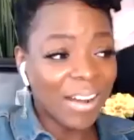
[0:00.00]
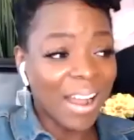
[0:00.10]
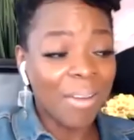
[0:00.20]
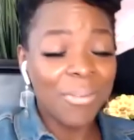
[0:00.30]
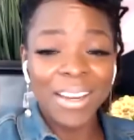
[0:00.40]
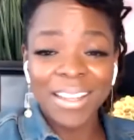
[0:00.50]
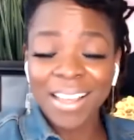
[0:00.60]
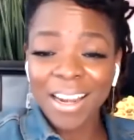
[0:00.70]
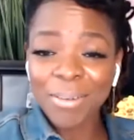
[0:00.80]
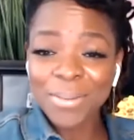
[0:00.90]
I really
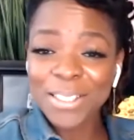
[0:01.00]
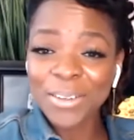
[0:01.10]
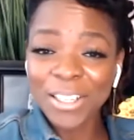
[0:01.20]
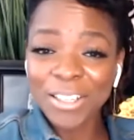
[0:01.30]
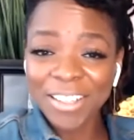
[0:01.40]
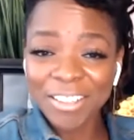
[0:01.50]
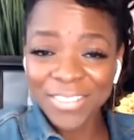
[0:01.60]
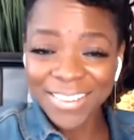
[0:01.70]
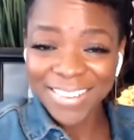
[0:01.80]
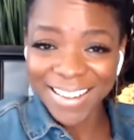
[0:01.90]
thought I was the only one that
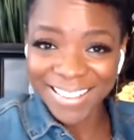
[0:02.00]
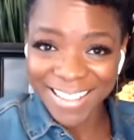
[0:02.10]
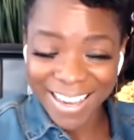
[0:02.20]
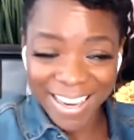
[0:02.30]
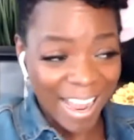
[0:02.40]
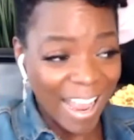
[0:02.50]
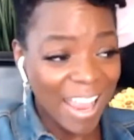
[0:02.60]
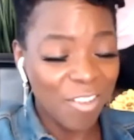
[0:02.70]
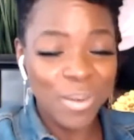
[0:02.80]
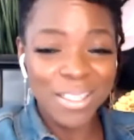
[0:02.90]
felt like that. I
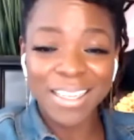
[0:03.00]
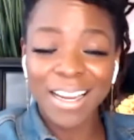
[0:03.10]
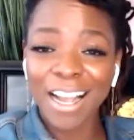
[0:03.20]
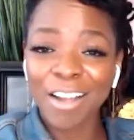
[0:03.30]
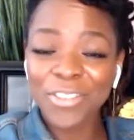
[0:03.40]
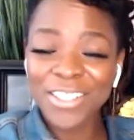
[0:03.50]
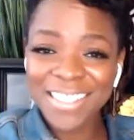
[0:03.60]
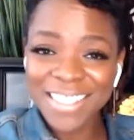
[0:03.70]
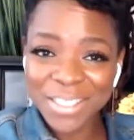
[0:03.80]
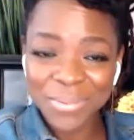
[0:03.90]
have been to
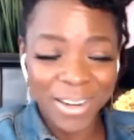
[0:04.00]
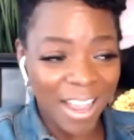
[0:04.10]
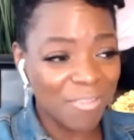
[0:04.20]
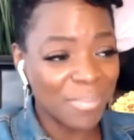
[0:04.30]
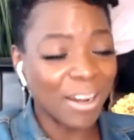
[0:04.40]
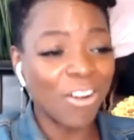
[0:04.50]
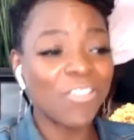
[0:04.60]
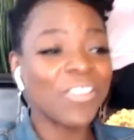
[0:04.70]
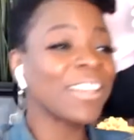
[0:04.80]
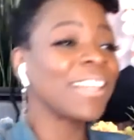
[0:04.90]
conferences where I've been
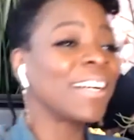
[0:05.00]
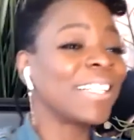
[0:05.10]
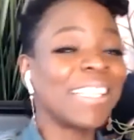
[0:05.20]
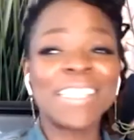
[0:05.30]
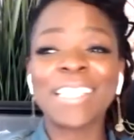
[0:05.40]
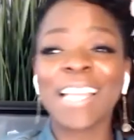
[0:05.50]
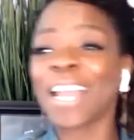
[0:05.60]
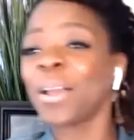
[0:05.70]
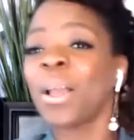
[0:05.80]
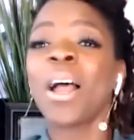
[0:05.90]
overlooked, and it's like,
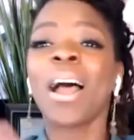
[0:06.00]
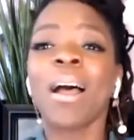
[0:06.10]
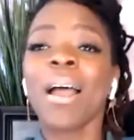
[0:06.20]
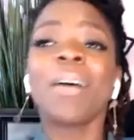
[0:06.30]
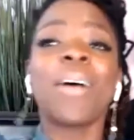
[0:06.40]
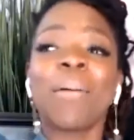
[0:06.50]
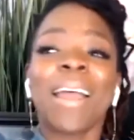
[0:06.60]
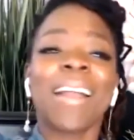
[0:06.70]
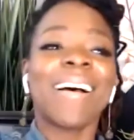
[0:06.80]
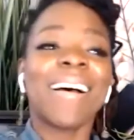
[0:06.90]
I'm
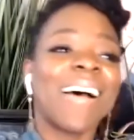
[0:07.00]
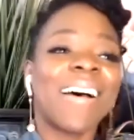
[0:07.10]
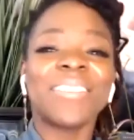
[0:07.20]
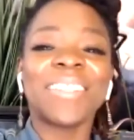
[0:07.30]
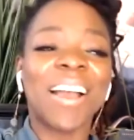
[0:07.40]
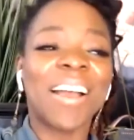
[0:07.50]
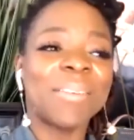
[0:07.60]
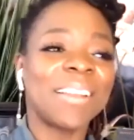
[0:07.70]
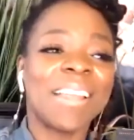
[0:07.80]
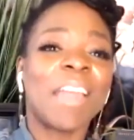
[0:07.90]
like,
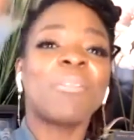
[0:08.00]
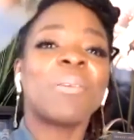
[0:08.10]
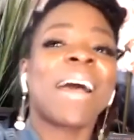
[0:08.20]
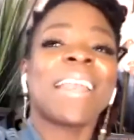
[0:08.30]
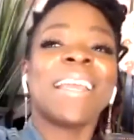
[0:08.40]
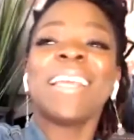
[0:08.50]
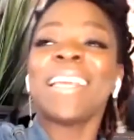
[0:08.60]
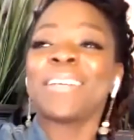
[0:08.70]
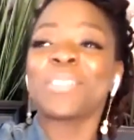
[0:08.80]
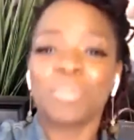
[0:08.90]
and everybody
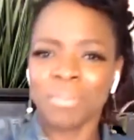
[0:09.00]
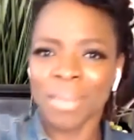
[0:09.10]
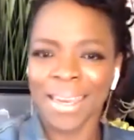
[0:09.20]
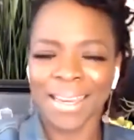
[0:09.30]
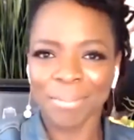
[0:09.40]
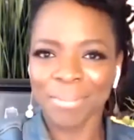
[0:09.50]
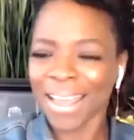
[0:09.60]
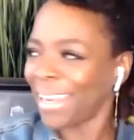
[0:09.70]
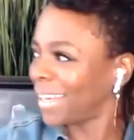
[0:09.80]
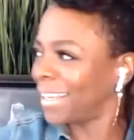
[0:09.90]
else but me. And I'm
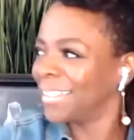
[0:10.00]
like,